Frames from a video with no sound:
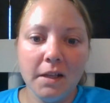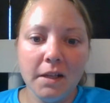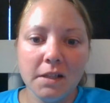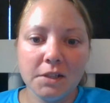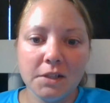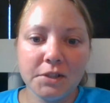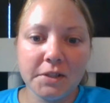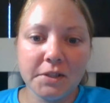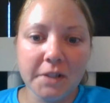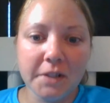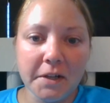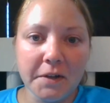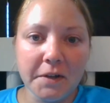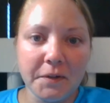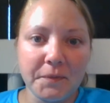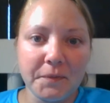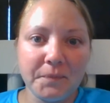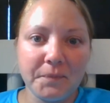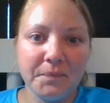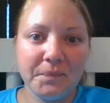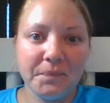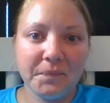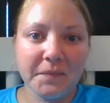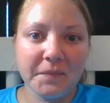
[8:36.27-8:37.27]
So
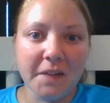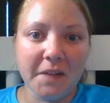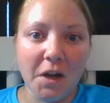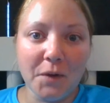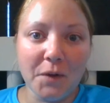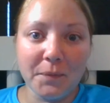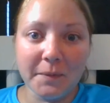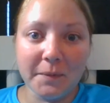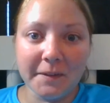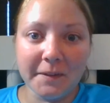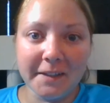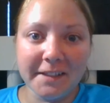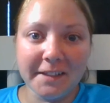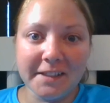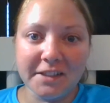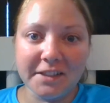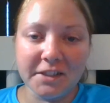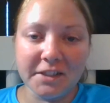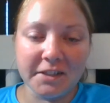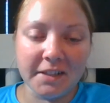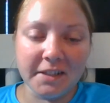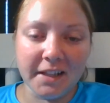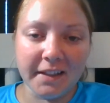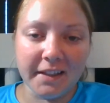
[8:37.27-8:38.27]
hopefully this
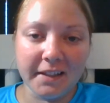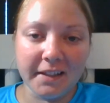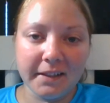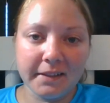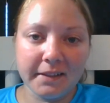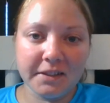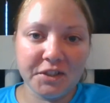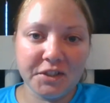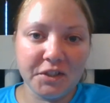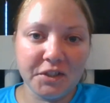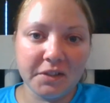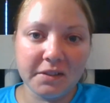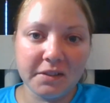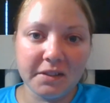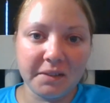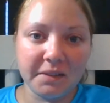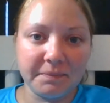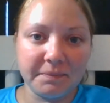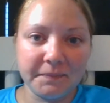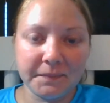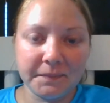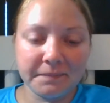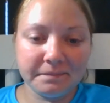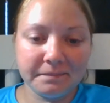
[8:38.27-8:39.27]
is nothing. It's just
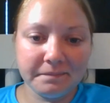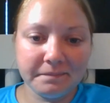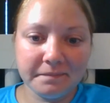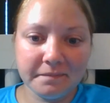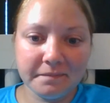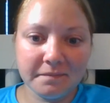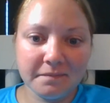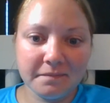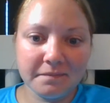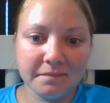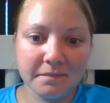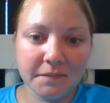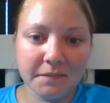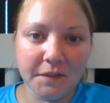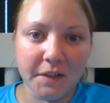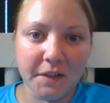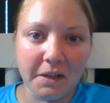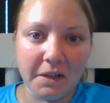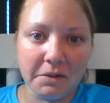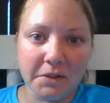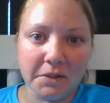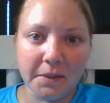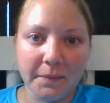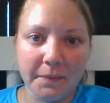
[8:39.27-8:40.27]
something
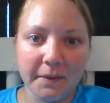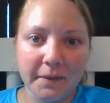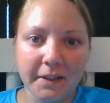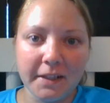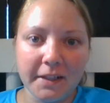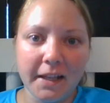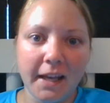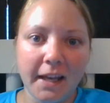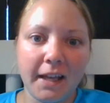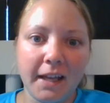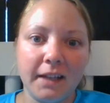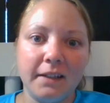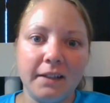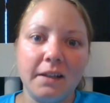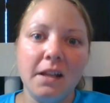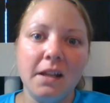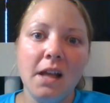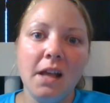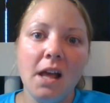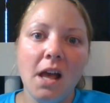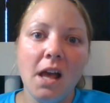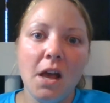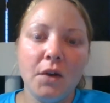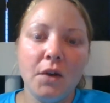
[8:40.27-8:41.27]
they can
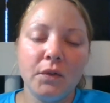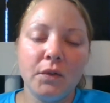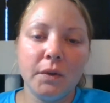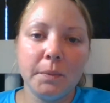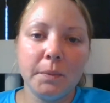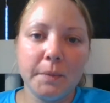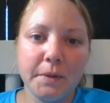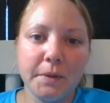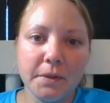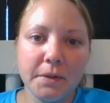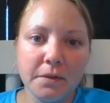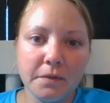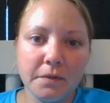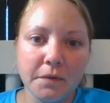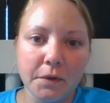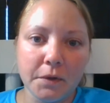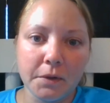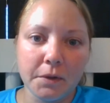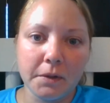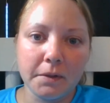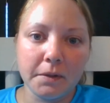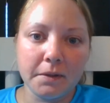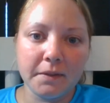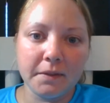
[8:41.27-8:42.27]
remove
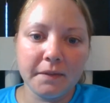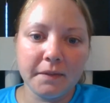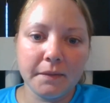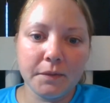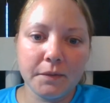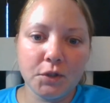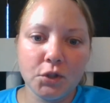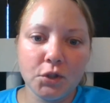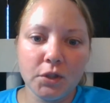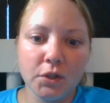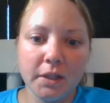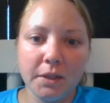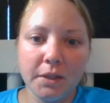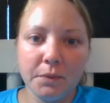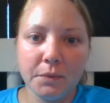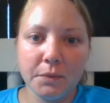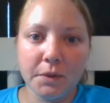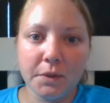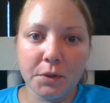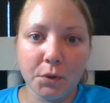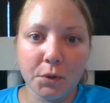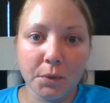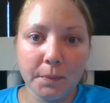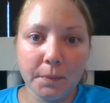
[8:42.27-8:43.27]
or treat
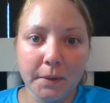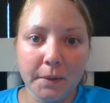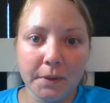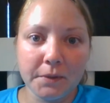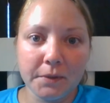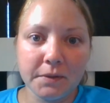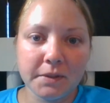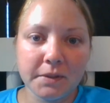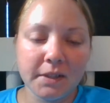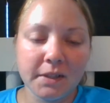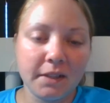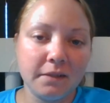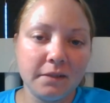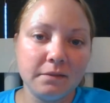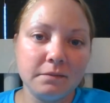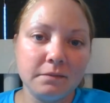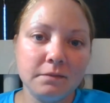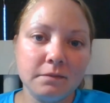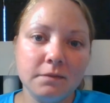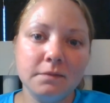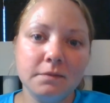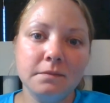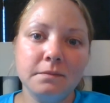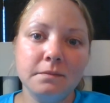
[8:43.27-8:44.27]
with hormones and
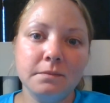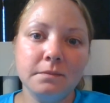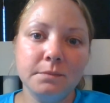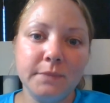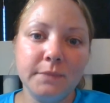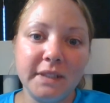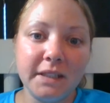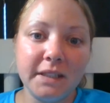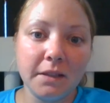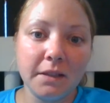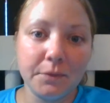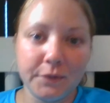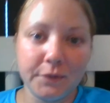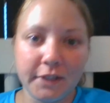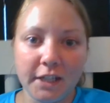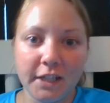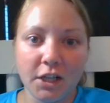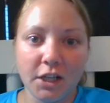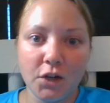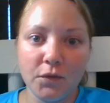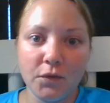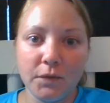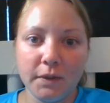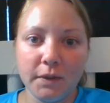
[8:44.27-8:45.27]
be done with
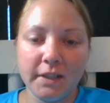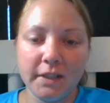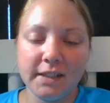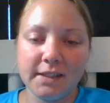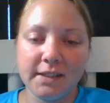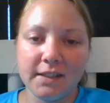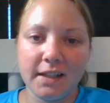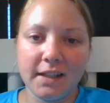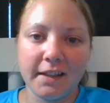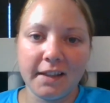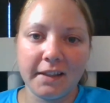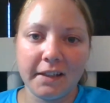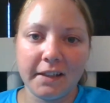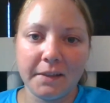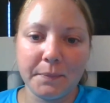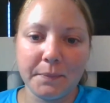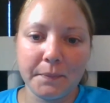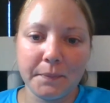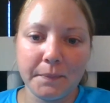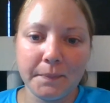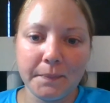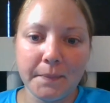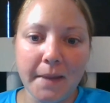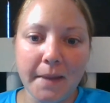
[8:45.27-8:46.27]
it. Hopefully it's
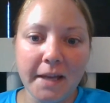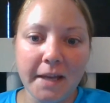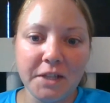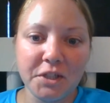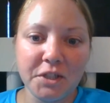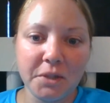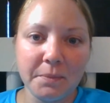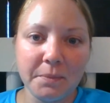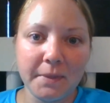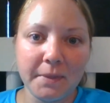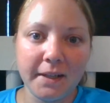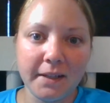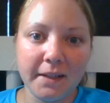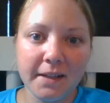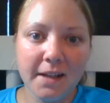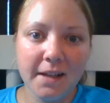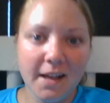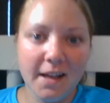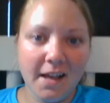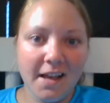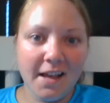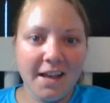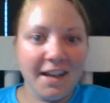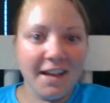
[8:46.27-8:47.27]
nothing major, but
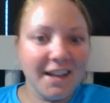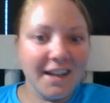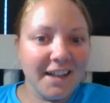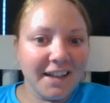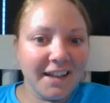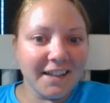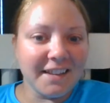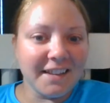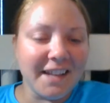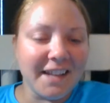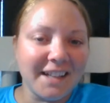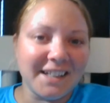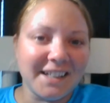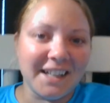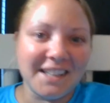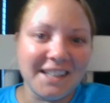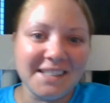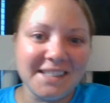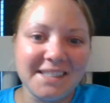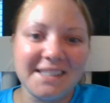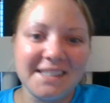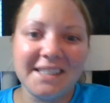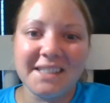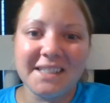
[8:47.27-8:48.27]
that kind
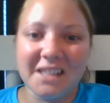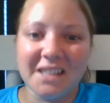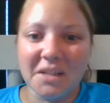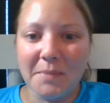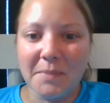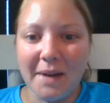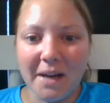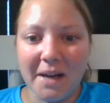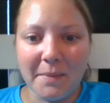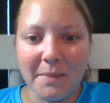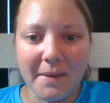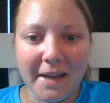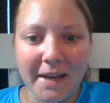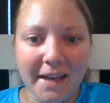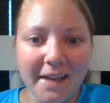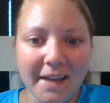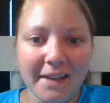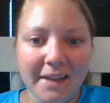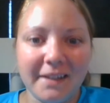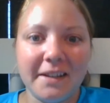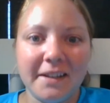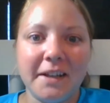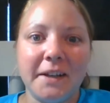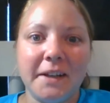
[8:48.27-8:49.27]
of sticks in the back of my
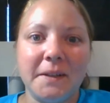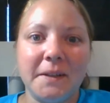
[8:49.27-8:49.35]
head.